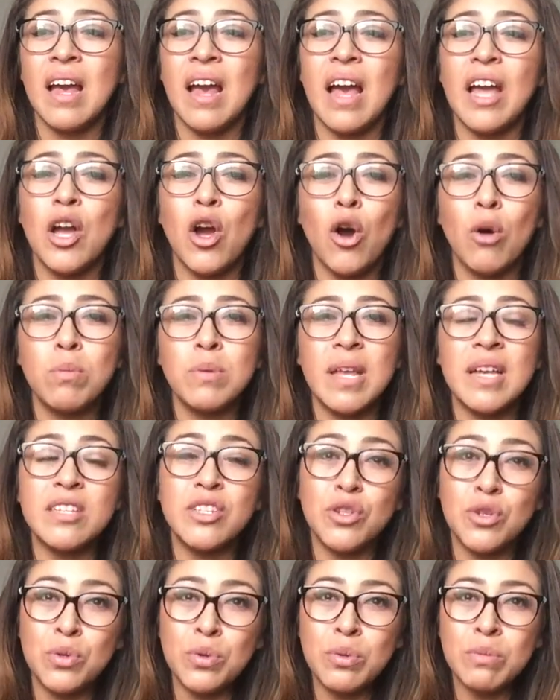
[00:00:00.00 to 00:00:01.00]
I hope that
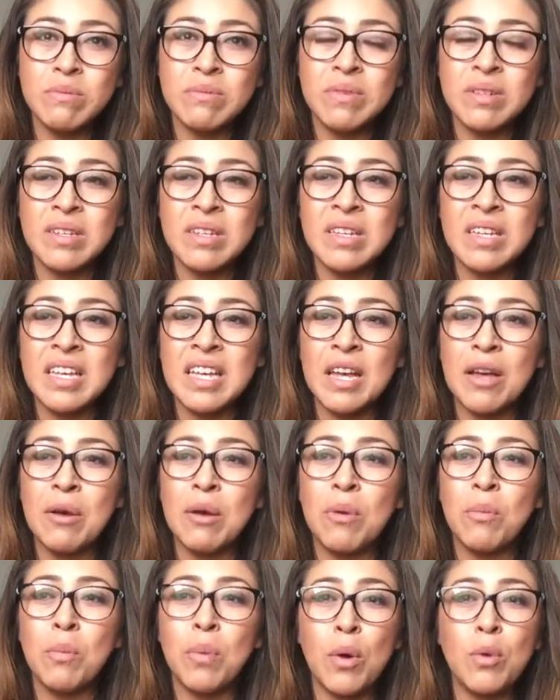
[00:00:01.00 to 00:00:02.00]
you
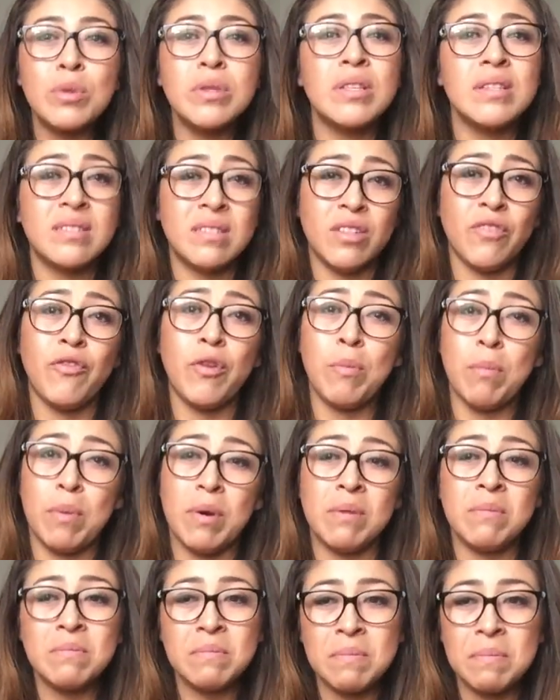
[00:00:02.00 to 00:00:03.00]
vote this
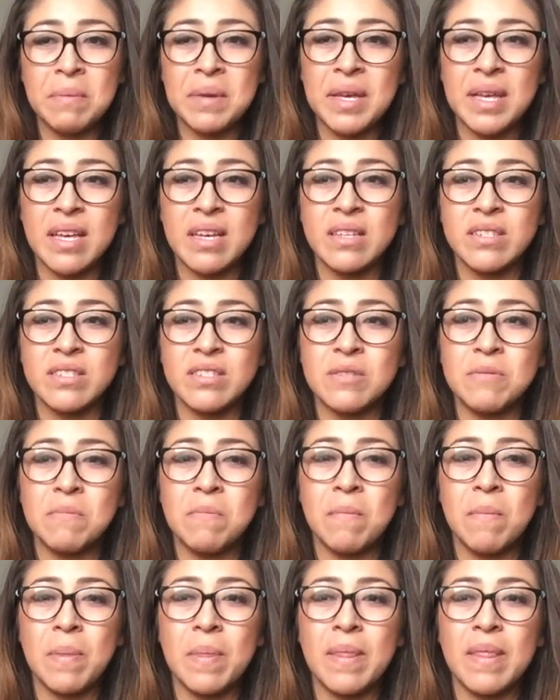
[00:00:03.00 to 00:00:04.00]
November, because
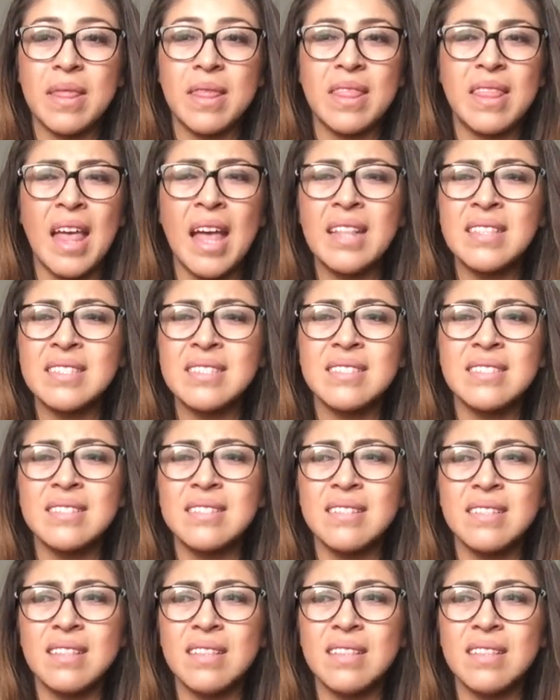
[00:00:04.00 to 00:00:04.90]
that's